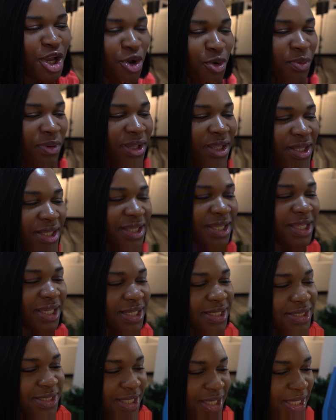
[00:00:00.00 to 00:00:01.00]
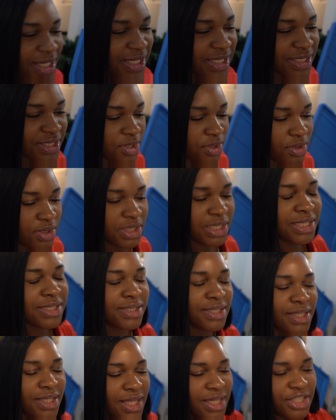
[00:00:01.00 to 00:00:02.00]
when these kids are on these
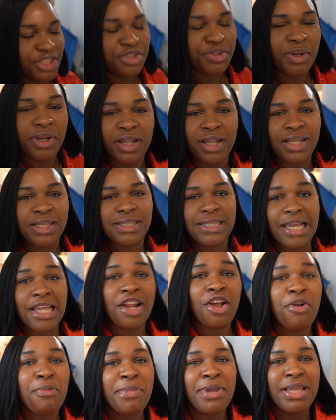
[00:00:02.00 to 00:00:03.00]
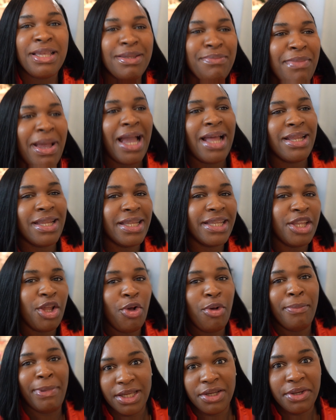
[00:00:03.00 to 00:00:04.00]
electronics, they don't be minding
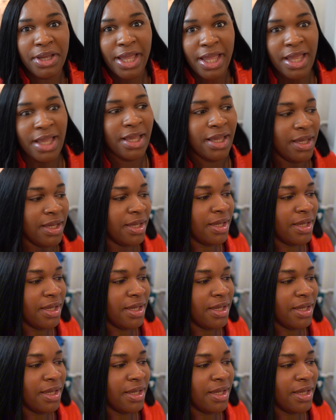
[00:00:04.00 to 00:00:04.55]
nobody, okay?